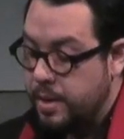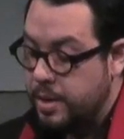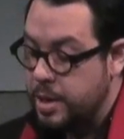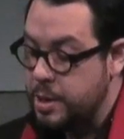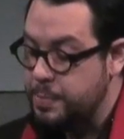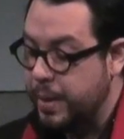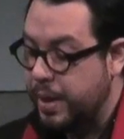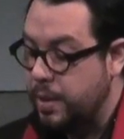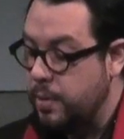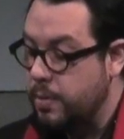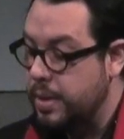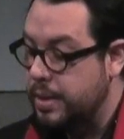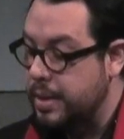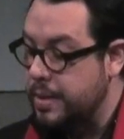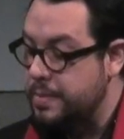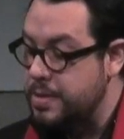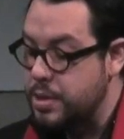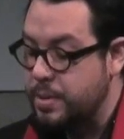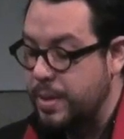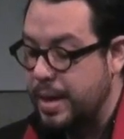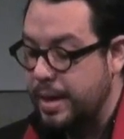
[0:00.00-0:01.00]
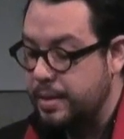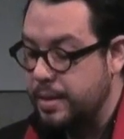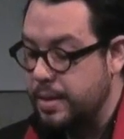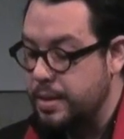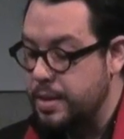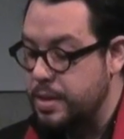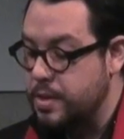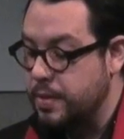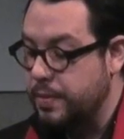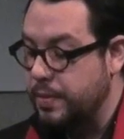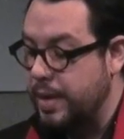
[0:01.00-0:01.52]
The speculative
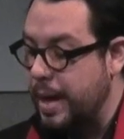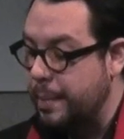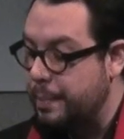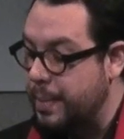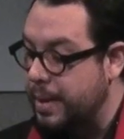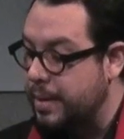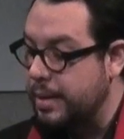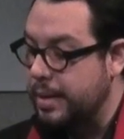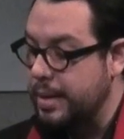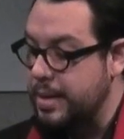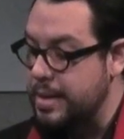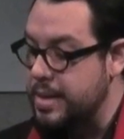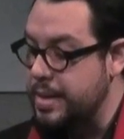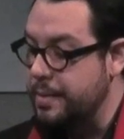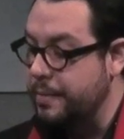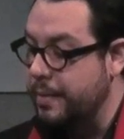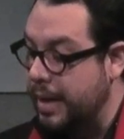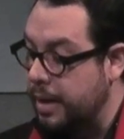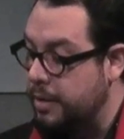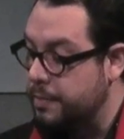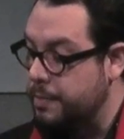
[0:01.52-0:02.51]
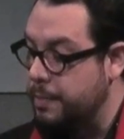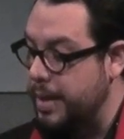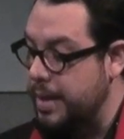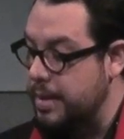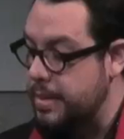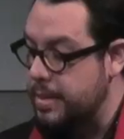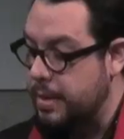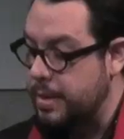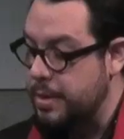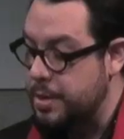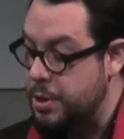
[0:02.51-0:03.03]
strategies of capitalist
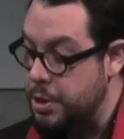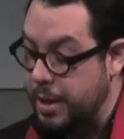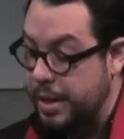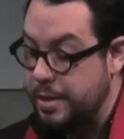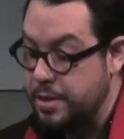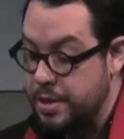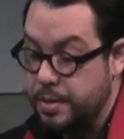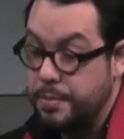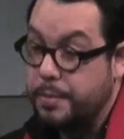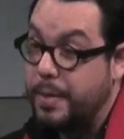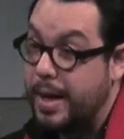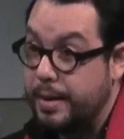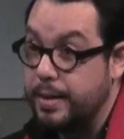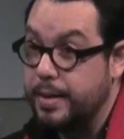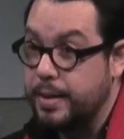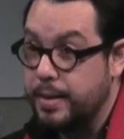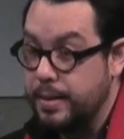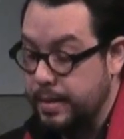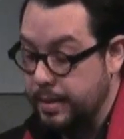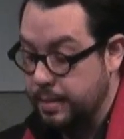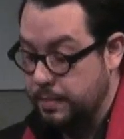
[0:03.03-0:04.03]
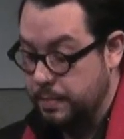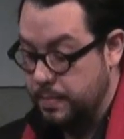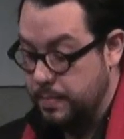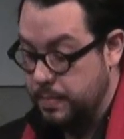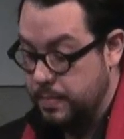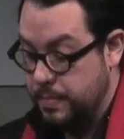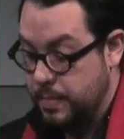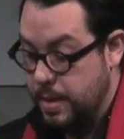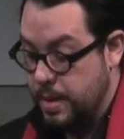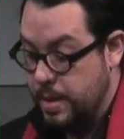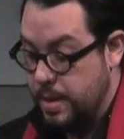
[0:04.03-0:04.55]
development are changing radically.
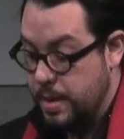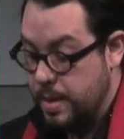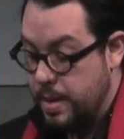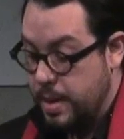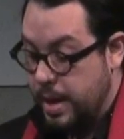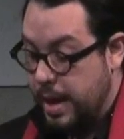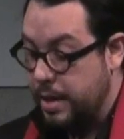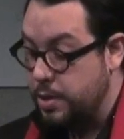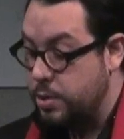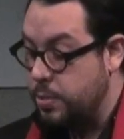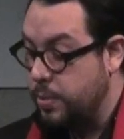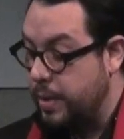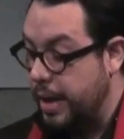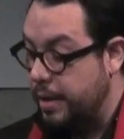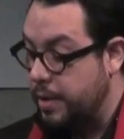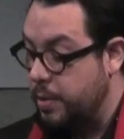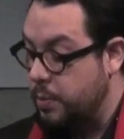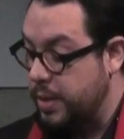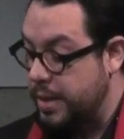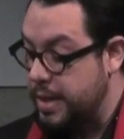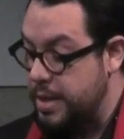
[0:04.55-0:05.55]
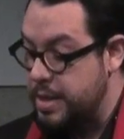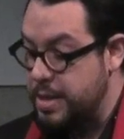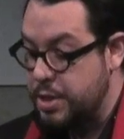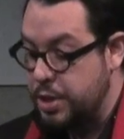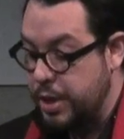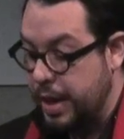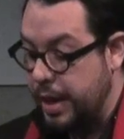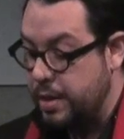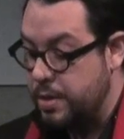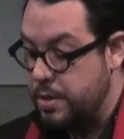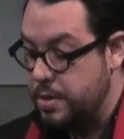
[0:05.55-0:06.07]
And together with this
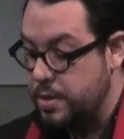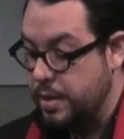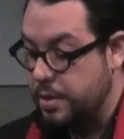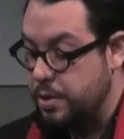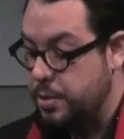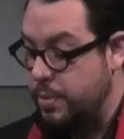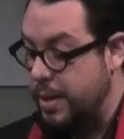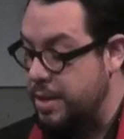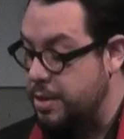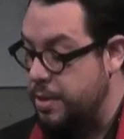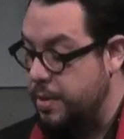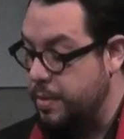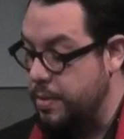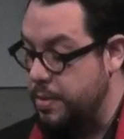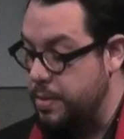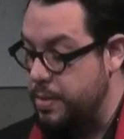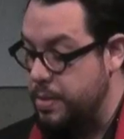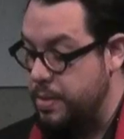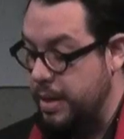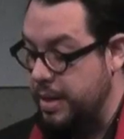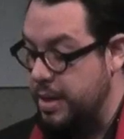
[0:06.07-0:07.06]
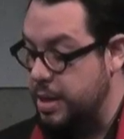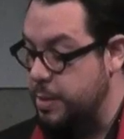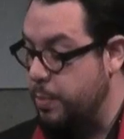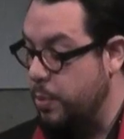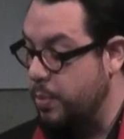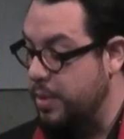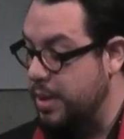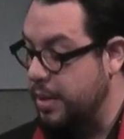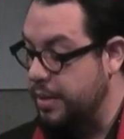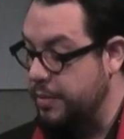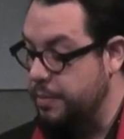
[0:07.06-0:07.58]
change, the treacherous and
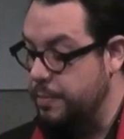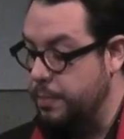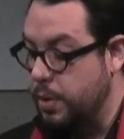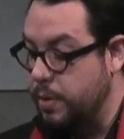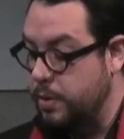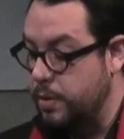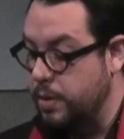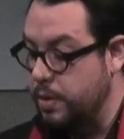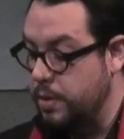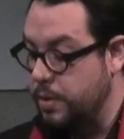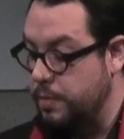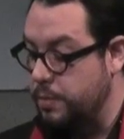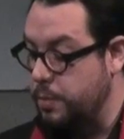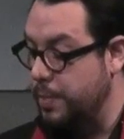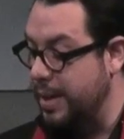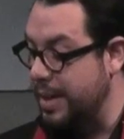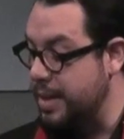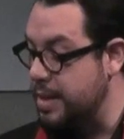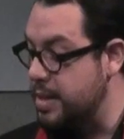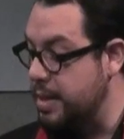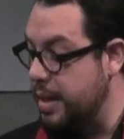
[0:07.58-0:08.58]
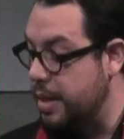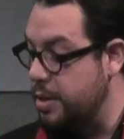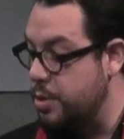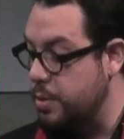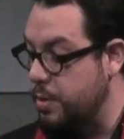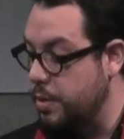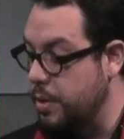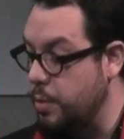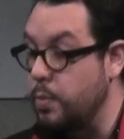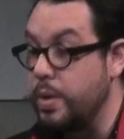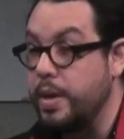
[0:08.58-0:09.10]
exploitative model of
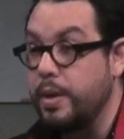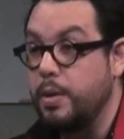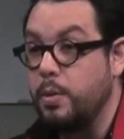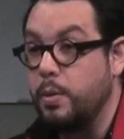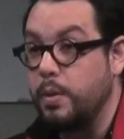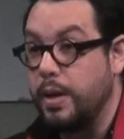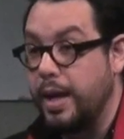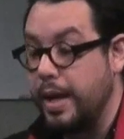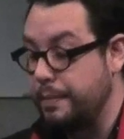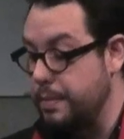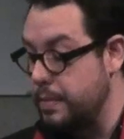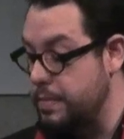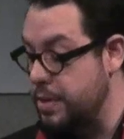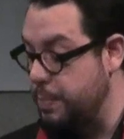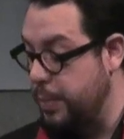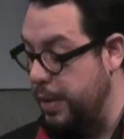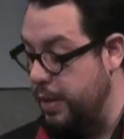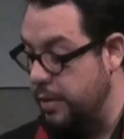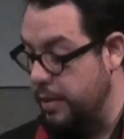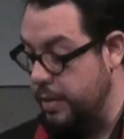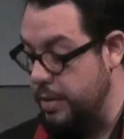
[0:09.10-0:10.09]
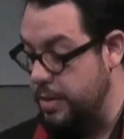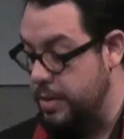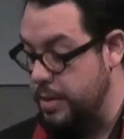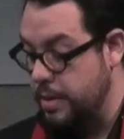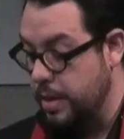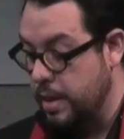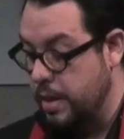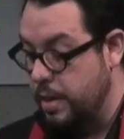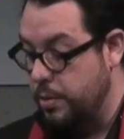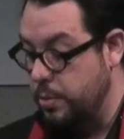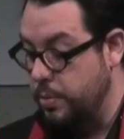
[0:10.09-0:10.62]
urbanization that we all have experienced
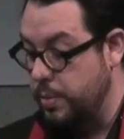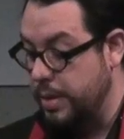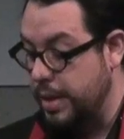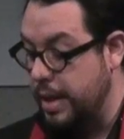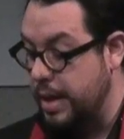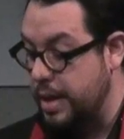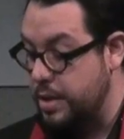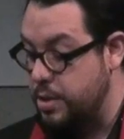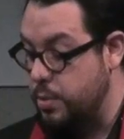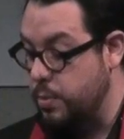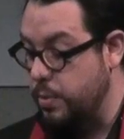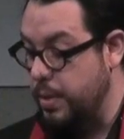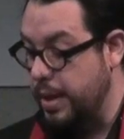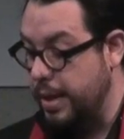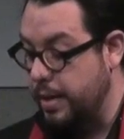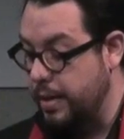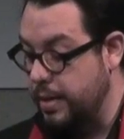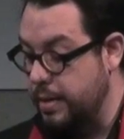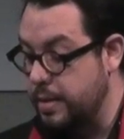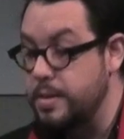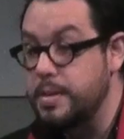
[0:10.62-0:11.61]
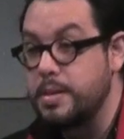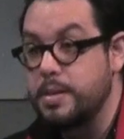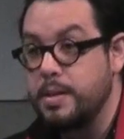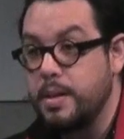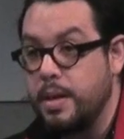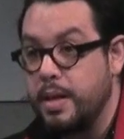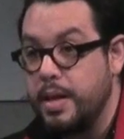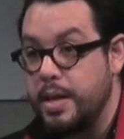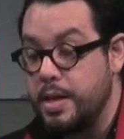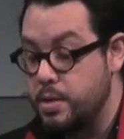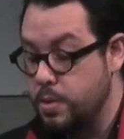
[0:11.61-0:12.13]
during the last two decades
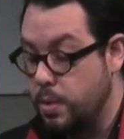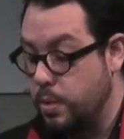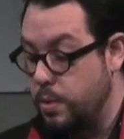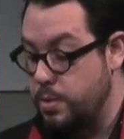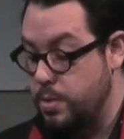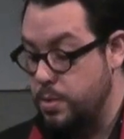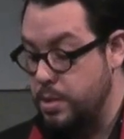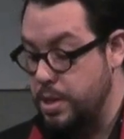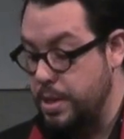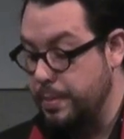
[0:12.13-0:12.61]
is also